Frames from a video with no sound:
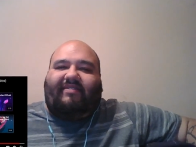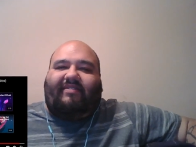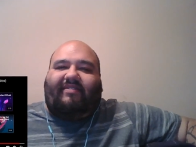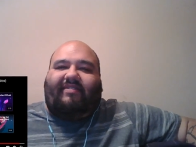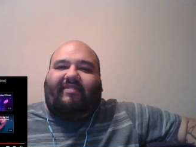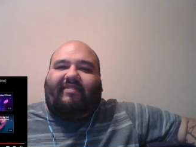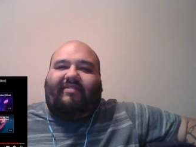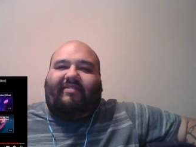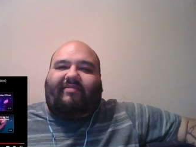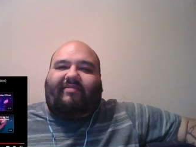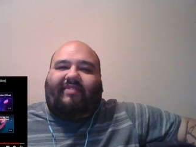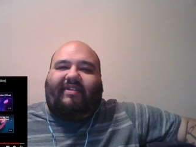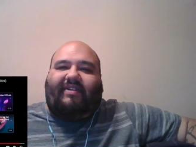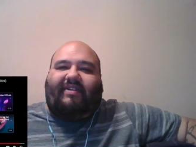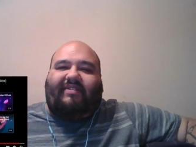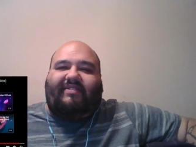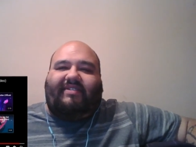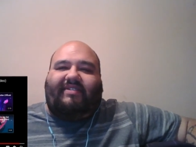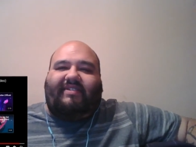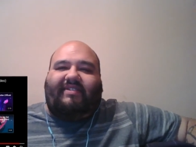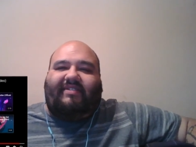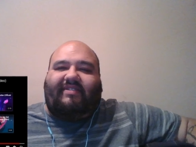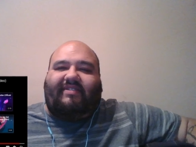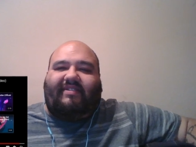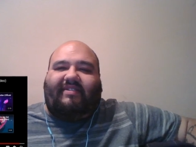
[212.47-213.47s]
all around
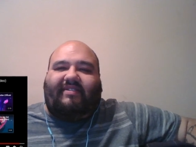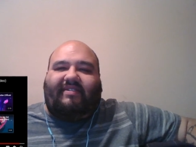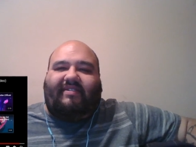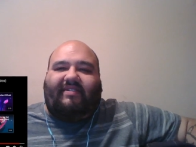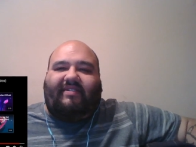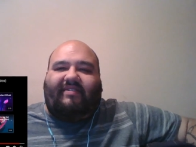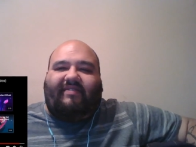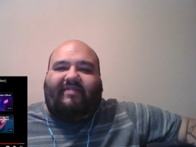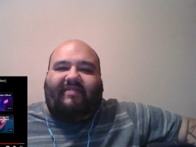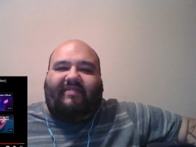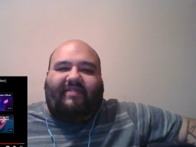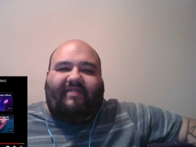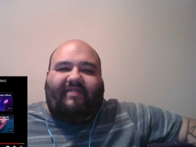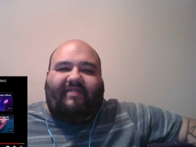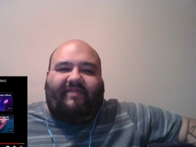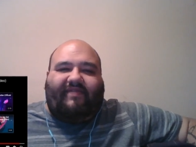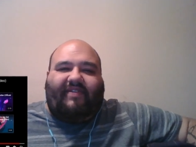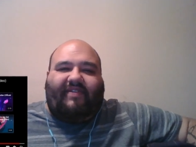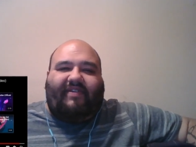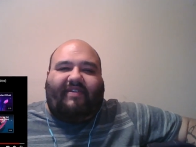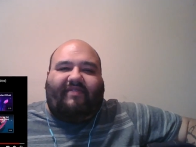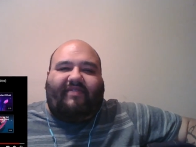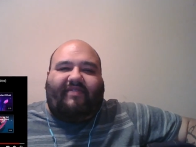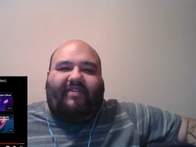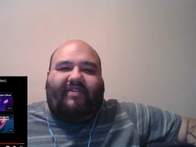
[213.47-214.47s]
she's a
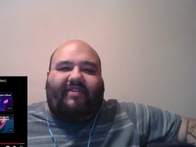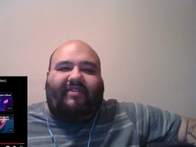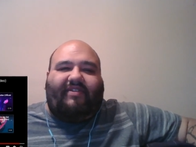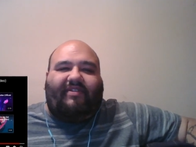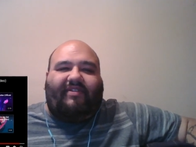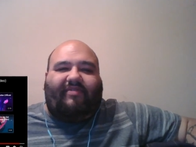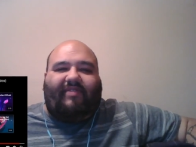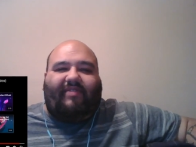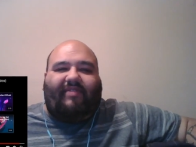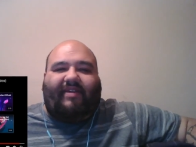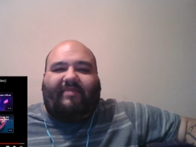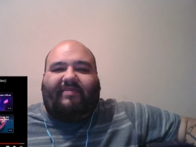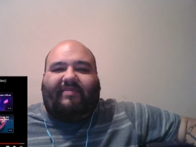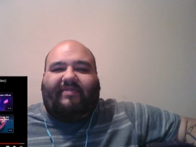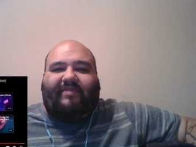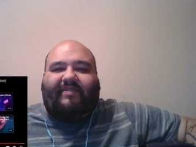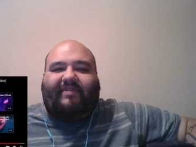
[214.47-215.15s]
very very good rapper